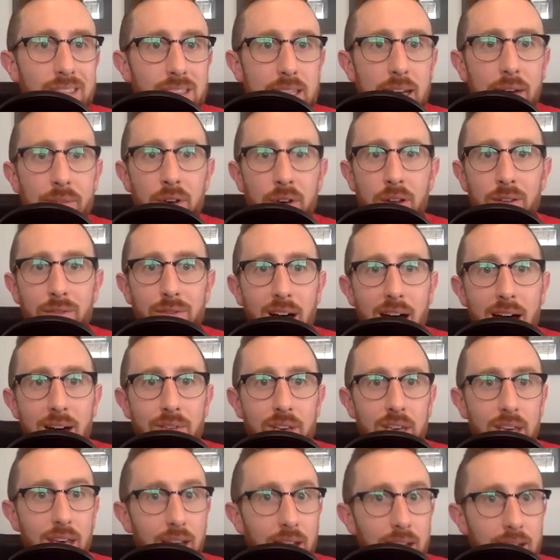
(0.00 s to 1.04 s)

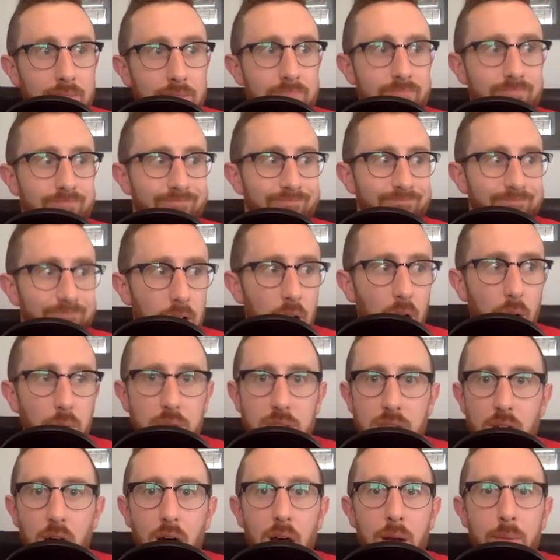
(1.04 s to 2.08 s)
7-5 again, are
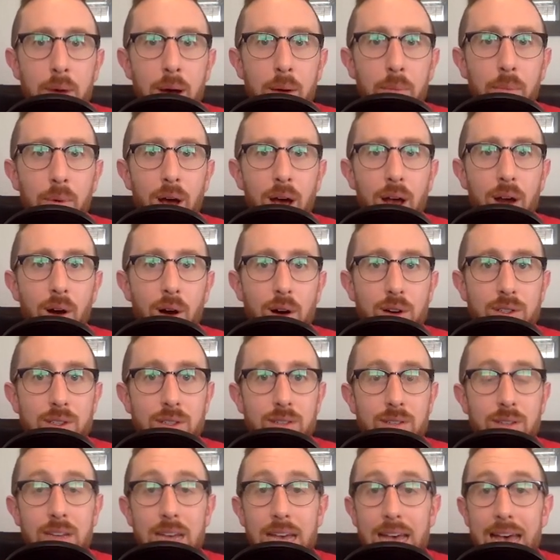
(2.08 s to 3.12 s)
we talking about Bryan
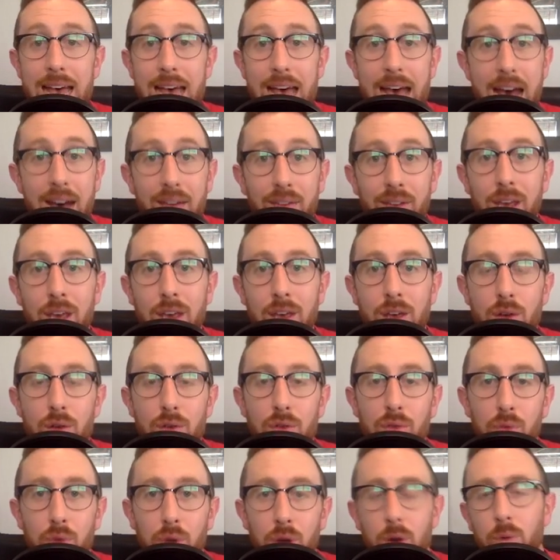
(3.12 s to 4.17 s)
Harsin having a year
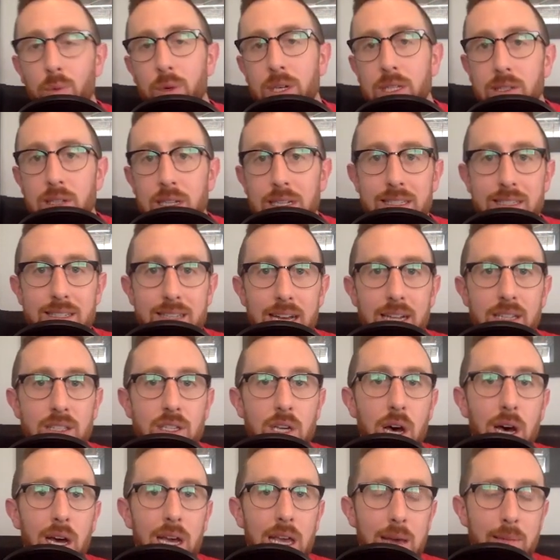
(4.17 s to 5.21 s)
three, or are we instead
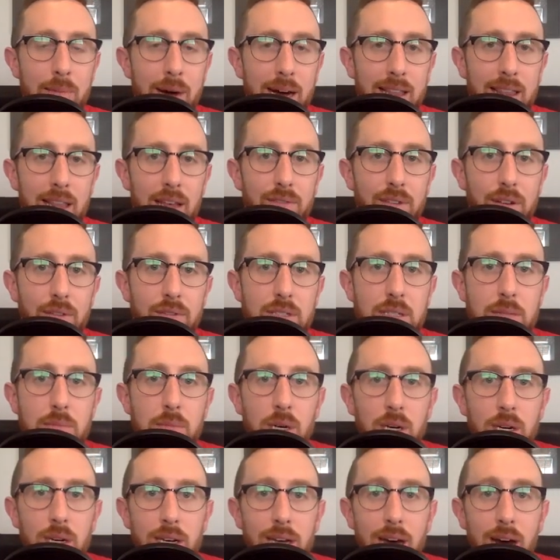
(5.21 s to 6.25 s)
talking about that $15
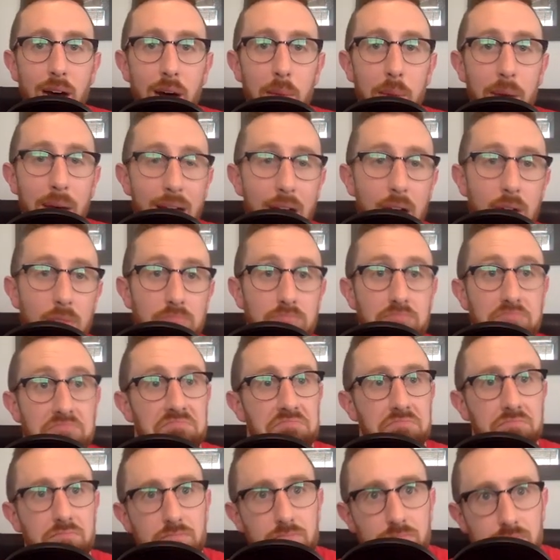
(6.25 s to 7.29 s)
million buyout?
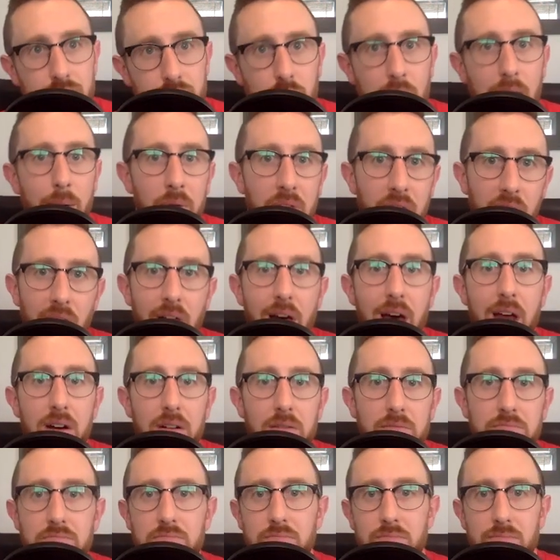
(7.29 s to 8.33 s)
Probably the latter.
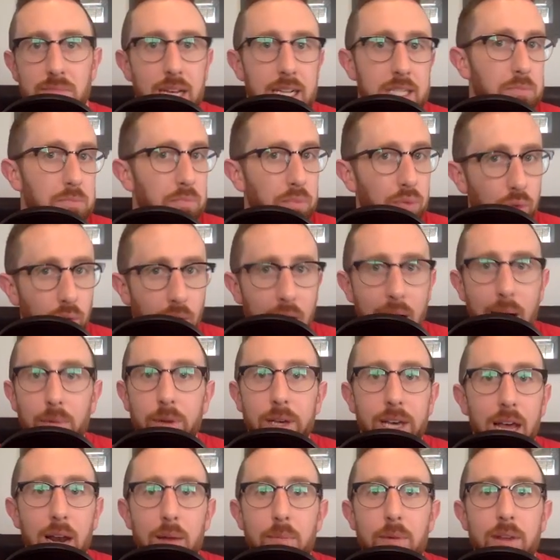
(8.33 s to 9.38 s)
That's
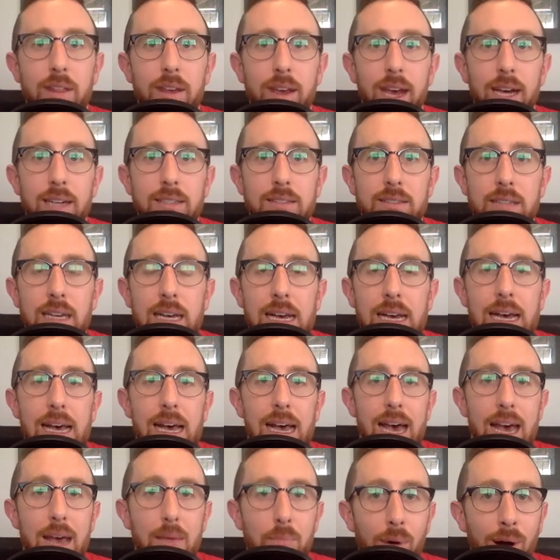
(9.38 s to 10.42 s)
probably going to be the case.
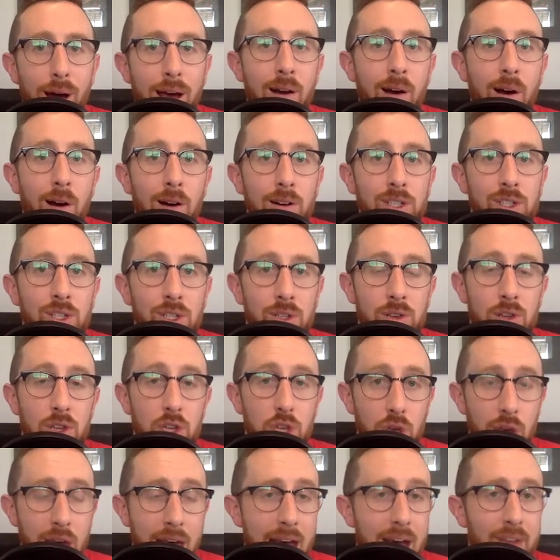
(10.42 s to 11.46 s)
And Bryan Harsin,
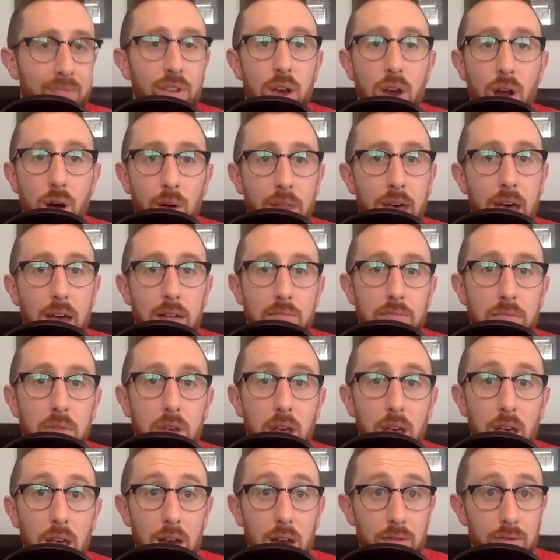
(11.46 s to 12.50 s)
you have to know
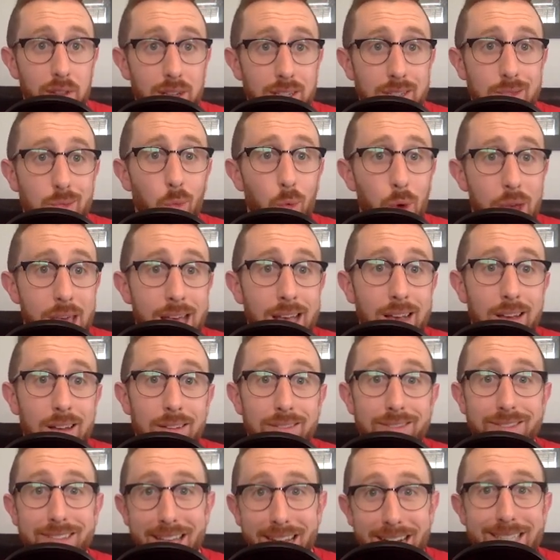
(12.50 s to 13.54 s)
that. And if this week
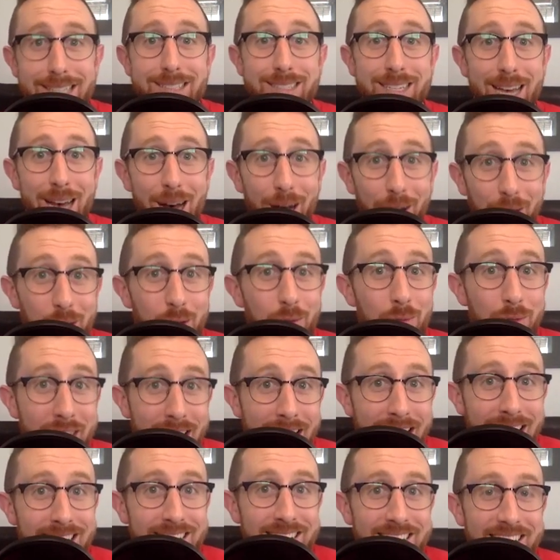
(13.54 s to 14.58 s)
didn't tell you
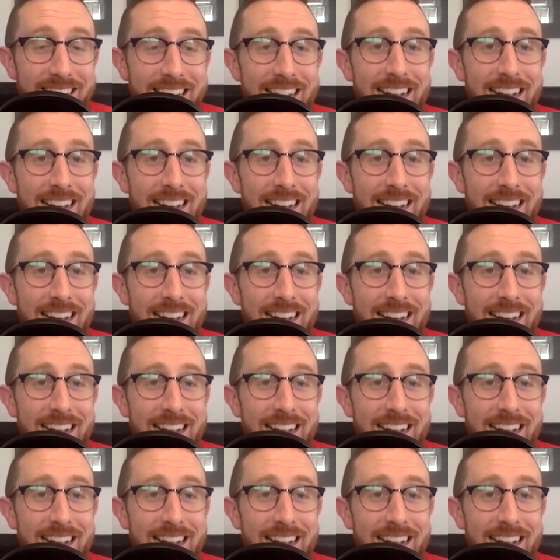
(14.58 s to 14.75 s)
that,